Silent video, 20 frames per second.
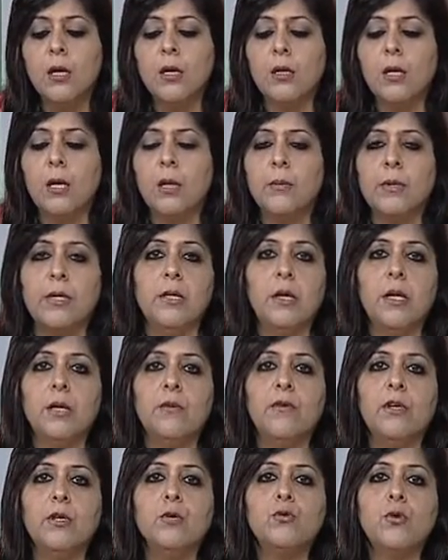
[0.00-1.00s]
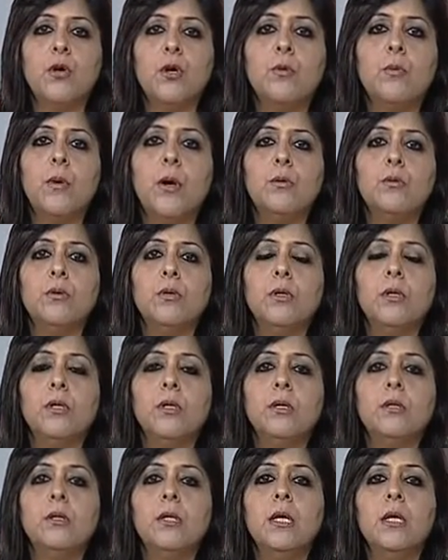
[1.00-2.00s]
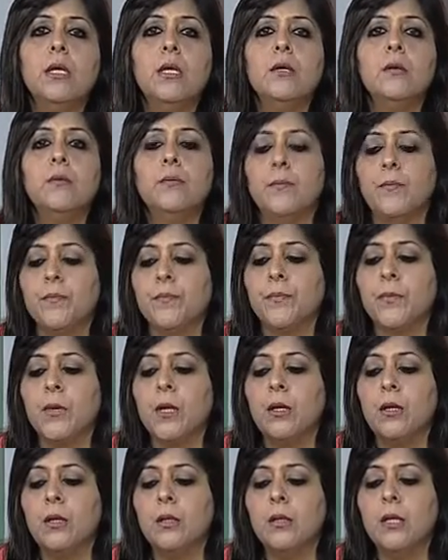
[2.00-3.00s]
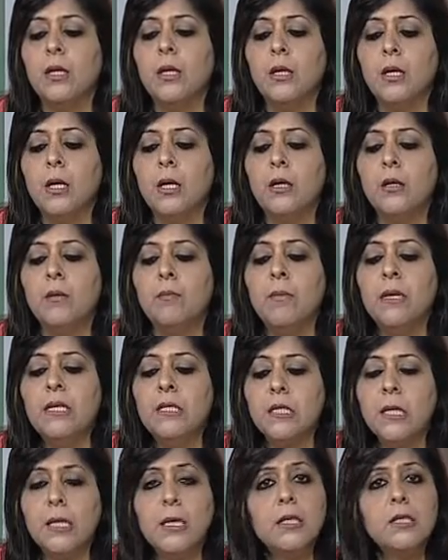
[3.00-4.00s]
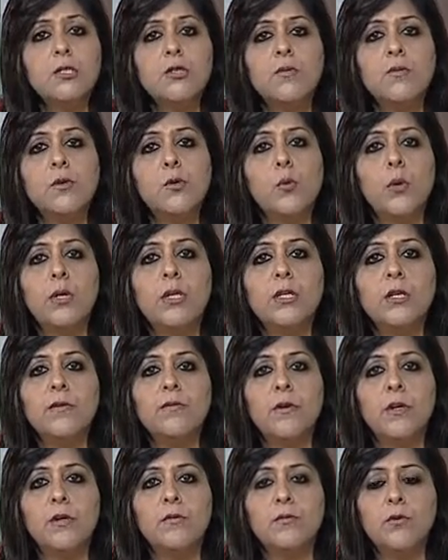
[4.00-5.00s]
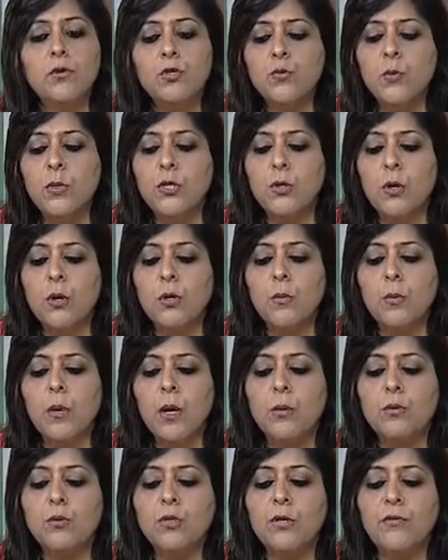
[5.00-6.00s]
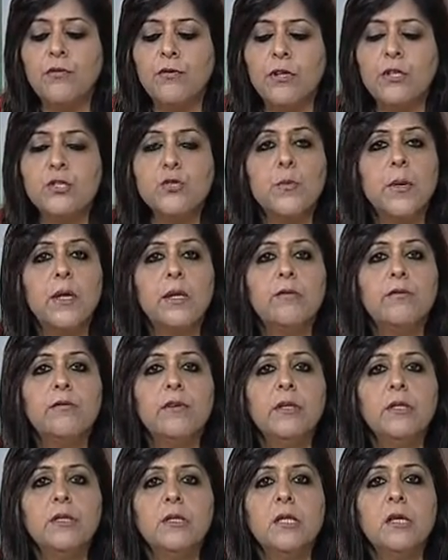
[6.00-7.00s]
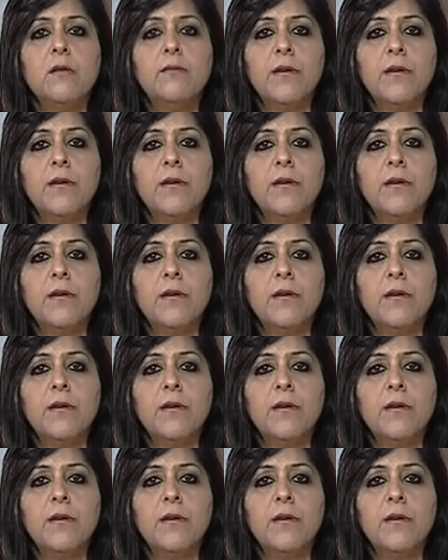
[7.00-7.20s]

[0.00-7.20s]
I mean, eh, when you talk about uh, the uh, the uh, maintenance of the quality workforce, we talk about the fringe benefits, the